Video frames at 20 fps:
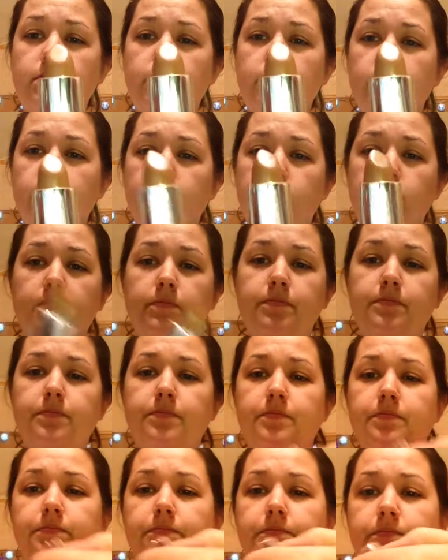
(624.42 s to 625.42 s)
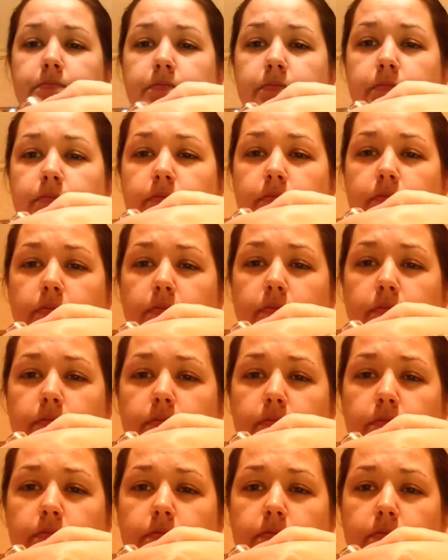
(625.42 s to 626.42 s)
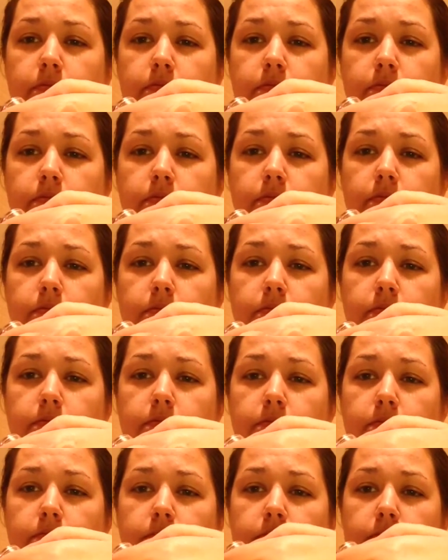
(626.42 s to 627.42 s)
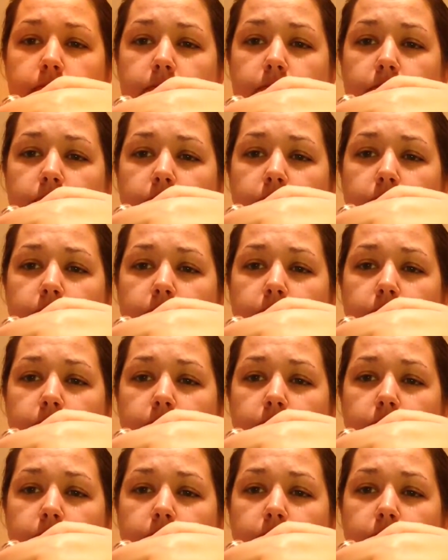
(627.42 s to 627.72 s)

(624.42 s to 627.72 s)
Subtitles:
[no speech]